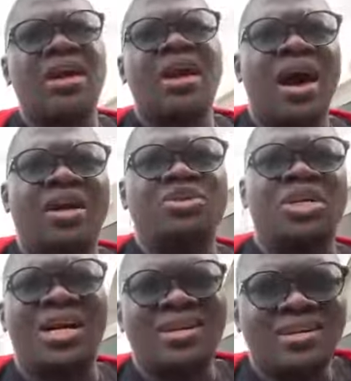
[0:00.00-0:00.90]

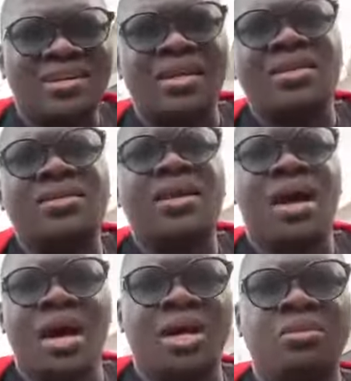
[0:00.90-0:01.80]
Sunday, and
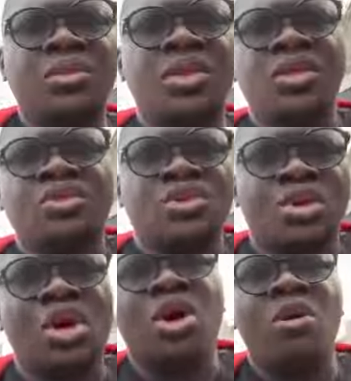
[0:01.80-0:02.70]
Monday coming.
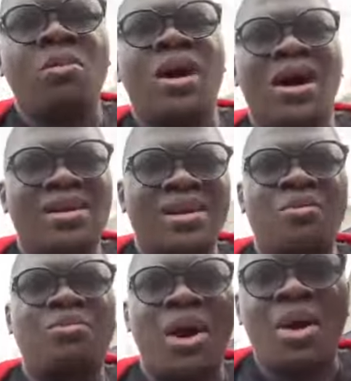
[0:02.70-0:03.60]
So you have a
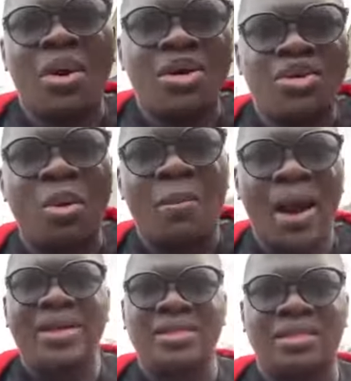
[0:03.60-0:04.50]
long holiday
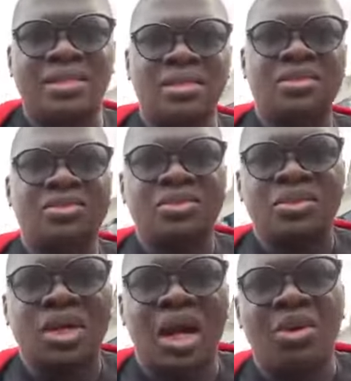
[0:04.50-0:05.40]
and you can
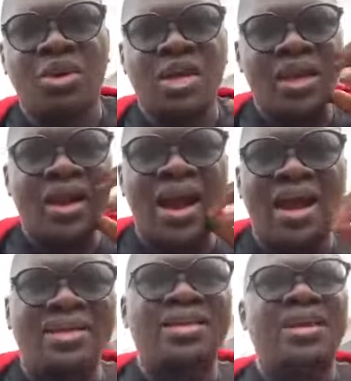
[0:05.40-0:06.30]
create time
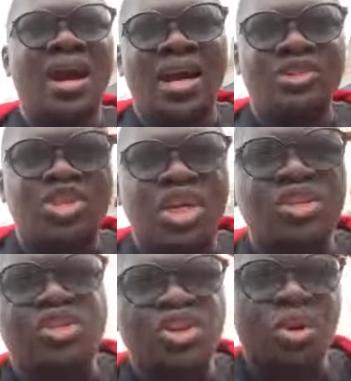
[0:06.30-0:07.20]
to come
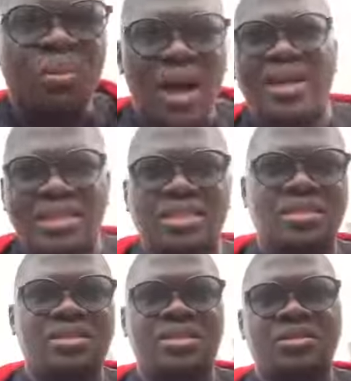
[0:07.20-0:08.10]
and empower
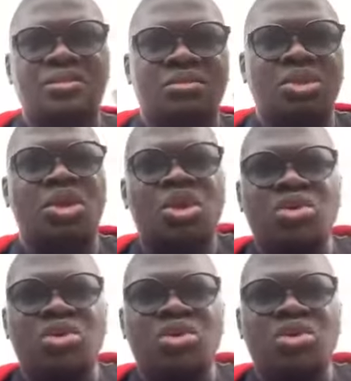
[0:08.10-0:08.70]
your mind,